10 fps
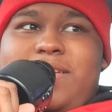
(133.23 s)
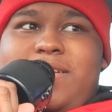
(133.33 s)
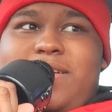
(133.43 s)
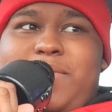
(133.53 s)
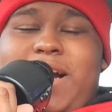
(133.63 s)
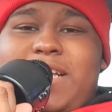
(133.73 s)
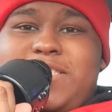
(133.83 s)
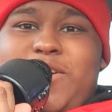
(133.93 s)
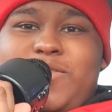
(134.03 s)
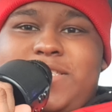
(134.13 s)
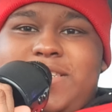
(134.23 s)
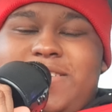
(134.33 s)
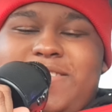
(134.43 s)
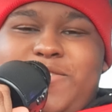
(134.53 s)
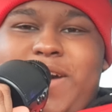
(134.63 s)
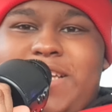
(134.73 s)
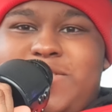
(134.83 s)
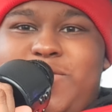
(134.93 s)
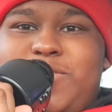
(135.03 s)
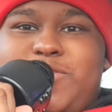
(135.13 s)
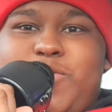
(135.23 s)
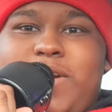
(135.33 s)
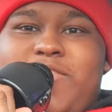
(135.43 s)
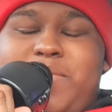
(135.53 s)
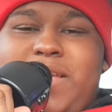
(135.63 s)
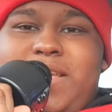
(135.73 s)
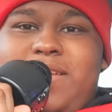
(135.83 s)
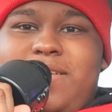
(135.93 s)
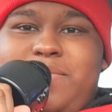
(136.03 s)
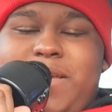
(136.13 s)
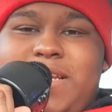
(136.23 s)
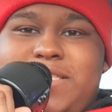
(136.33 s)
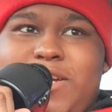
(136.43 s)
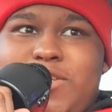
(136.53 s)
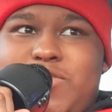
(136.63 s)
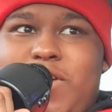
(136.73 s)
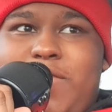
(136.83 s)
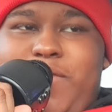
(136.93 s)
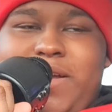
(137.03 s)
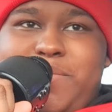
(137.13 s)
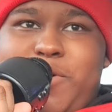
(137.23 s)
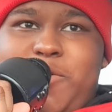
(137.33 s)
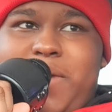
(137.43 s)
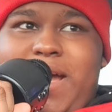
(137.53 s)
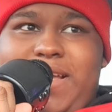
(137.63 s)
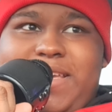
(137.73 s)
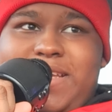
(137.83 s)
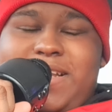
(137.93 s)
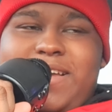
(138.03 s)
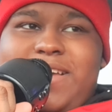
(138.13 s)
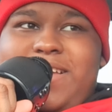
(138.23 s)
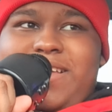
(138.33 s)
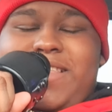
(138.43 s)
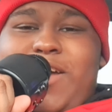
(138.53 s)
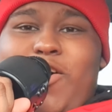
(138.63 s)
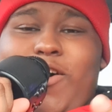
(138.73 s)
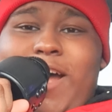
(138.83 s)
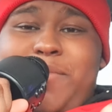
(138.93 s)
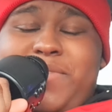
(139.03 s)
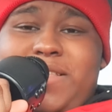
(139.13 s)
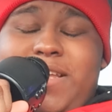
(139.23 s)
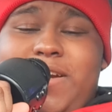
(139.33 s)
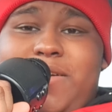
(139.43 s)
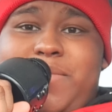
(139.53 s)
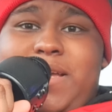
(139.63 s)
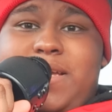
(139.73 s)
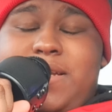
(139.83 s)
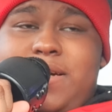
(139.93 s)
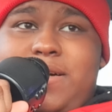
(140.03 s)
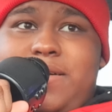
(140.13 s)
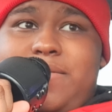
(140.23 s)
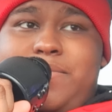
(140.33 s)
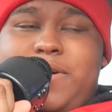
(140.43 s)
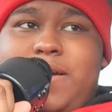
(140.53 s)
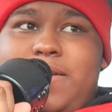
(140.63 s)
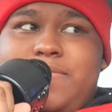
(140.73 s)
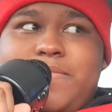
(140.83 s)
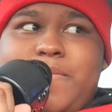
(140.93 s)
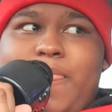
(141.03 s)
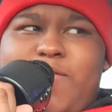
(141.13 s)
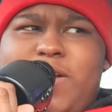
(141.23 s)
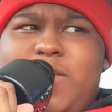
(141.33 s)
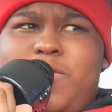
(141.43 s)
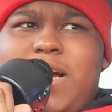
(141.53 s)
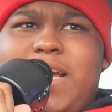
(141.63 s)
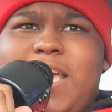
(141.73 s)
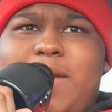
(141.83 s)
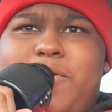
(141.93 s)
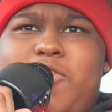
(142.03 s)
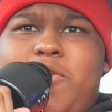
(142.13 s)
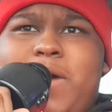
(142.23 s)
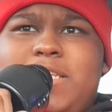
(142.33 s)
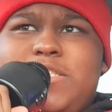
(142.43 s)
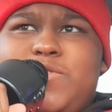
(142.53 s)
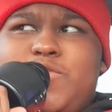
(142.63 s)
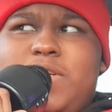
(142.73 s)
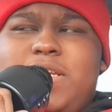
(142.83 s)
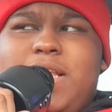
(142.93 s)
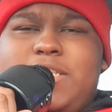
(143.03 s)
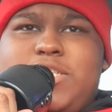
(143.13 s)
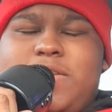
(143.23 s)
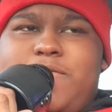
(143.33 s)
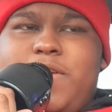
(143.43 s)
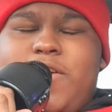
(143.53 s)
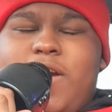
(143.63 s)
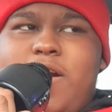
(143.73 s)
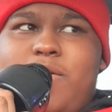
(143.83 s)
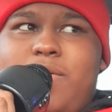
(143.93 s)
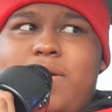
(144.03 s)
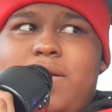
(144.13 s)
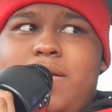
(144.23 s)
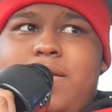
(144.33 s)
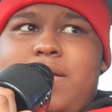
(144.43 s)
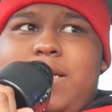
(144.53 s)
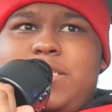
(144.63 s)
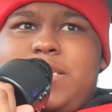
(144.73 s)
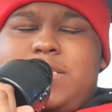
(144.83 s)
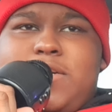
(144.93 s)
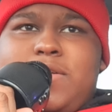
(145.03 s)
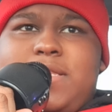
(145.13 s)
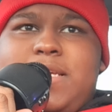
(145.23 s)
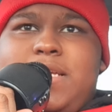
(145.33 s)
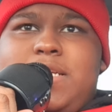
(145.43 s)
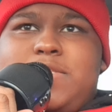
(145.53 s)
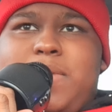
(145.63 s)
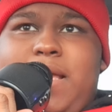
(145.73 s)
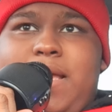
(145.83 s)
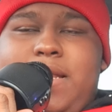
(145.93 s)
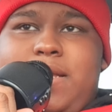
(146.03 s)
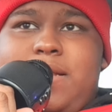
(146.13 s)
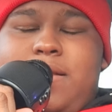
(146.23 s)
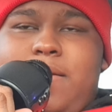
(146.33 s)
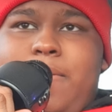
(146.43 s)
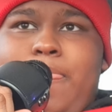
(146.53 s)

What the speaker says: I got to go to, you guys know the story of me meeting Terrence Crawford and Bo Mack, and that all happened there, man. But really, when I came home, I just was really like trying to figure out just certain things, man. And